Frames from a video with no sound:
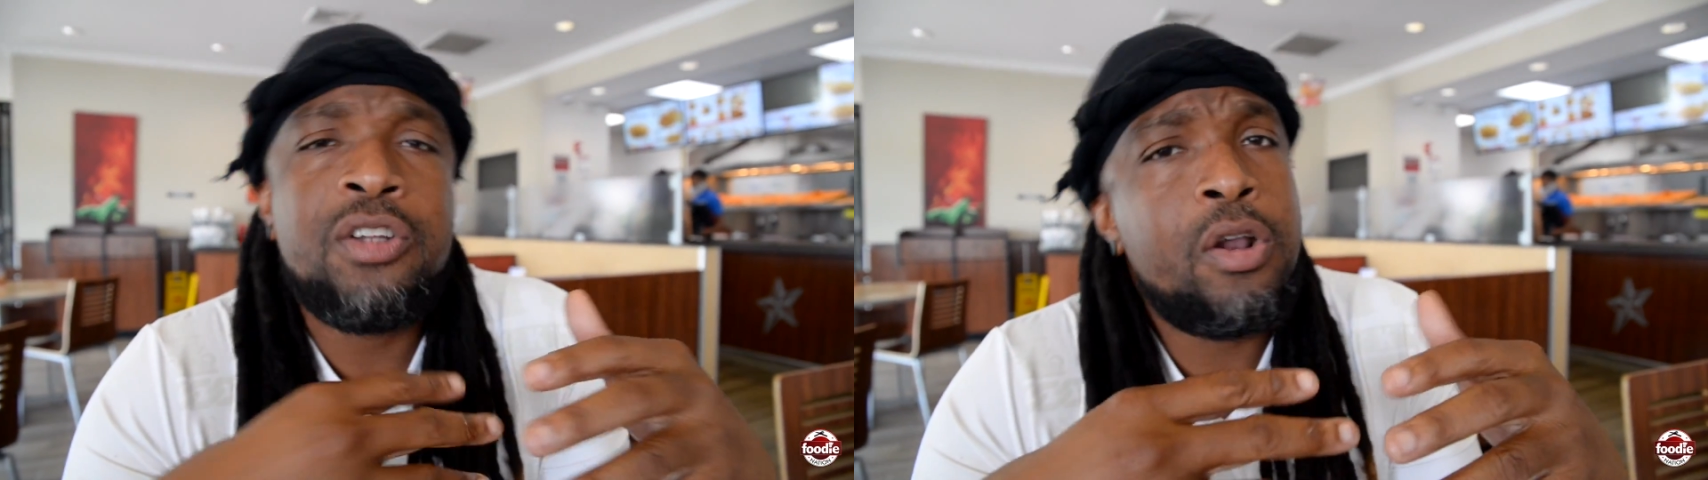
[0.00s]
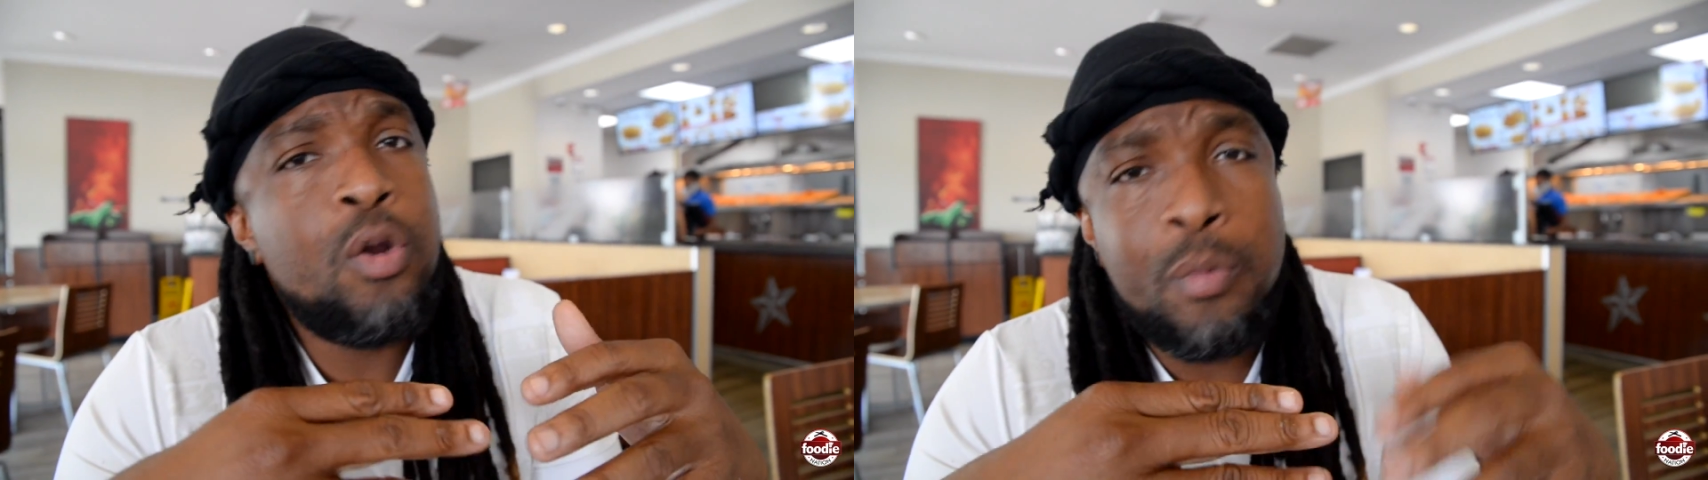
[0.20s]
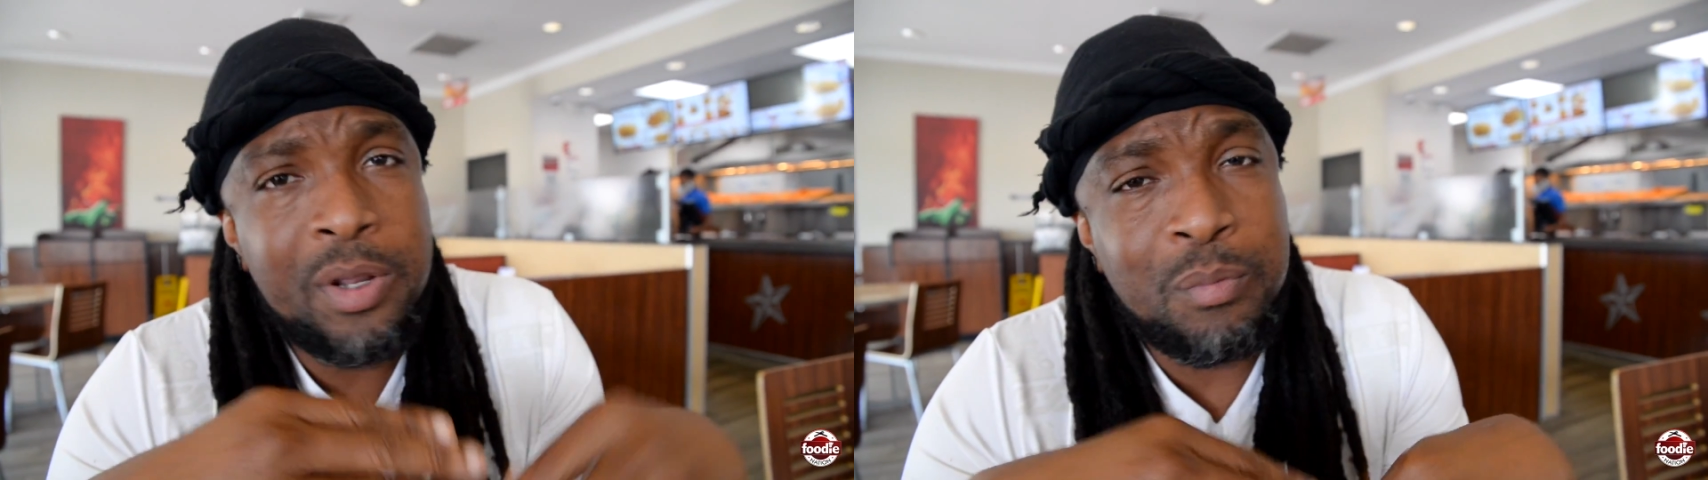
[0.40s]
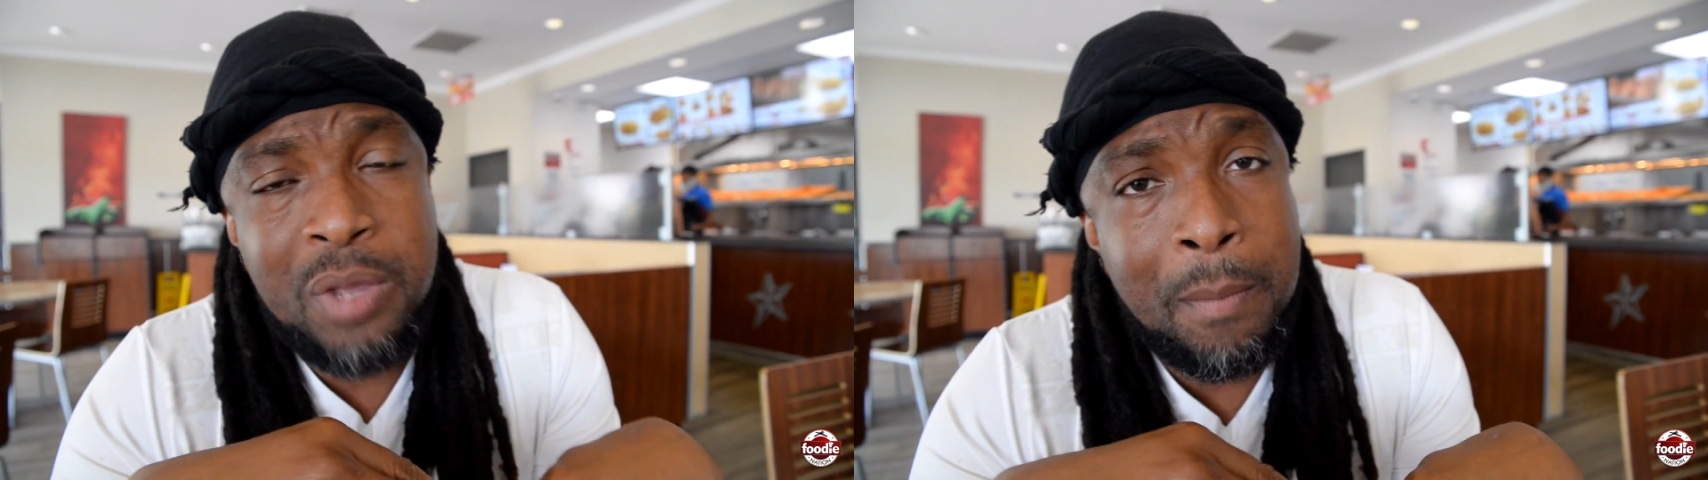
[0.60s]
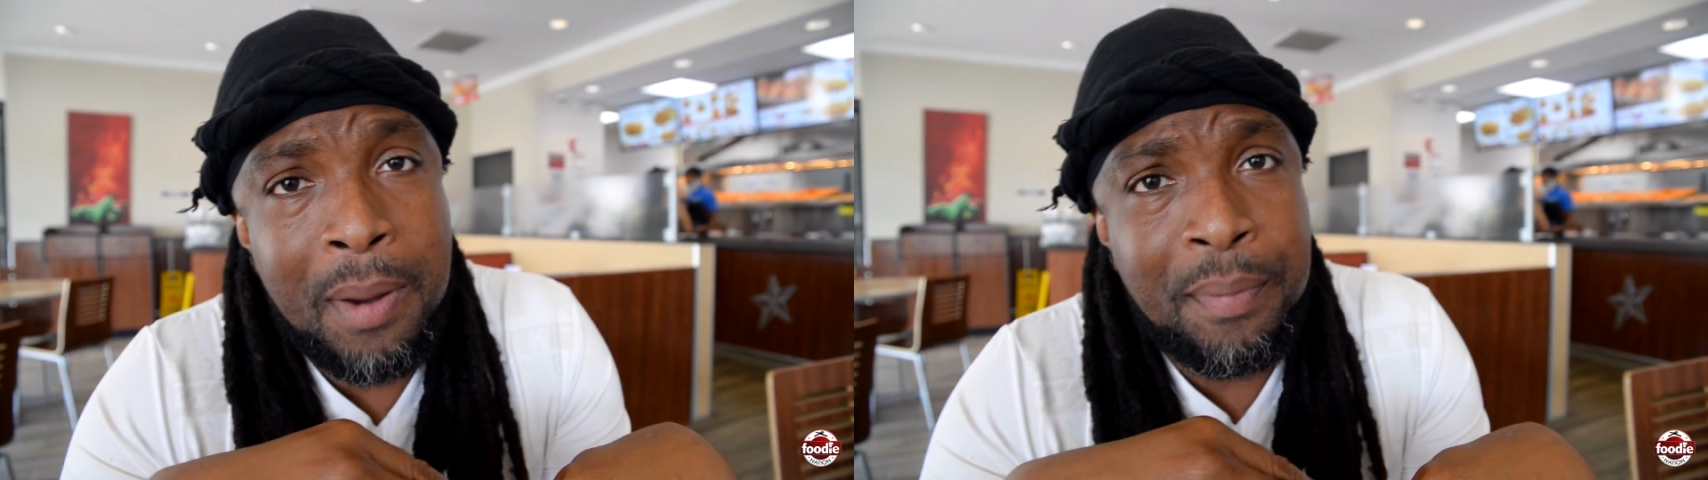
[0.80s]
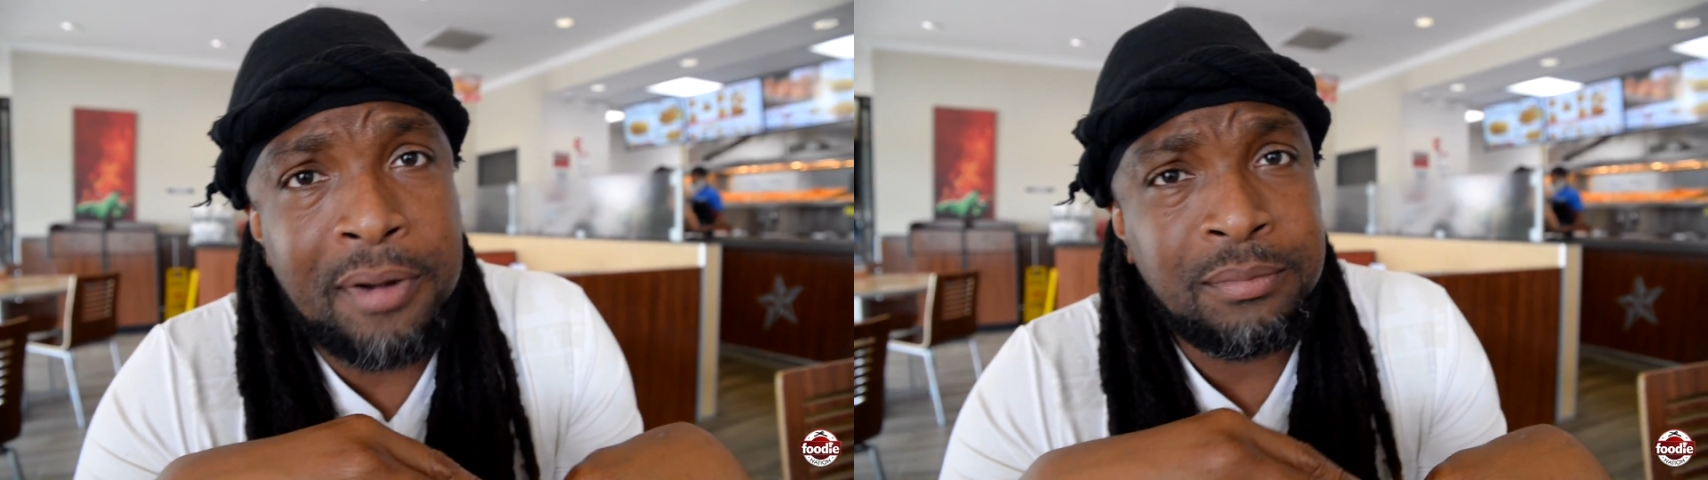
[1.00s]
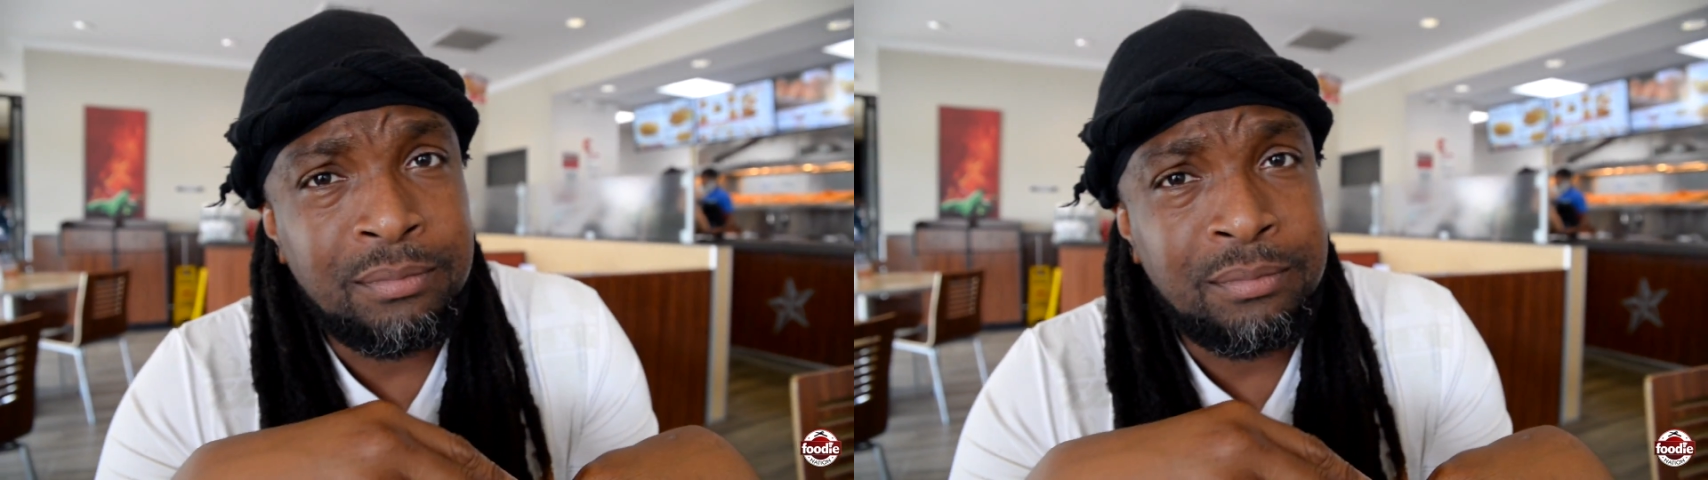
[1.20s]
you all know with me and pepper,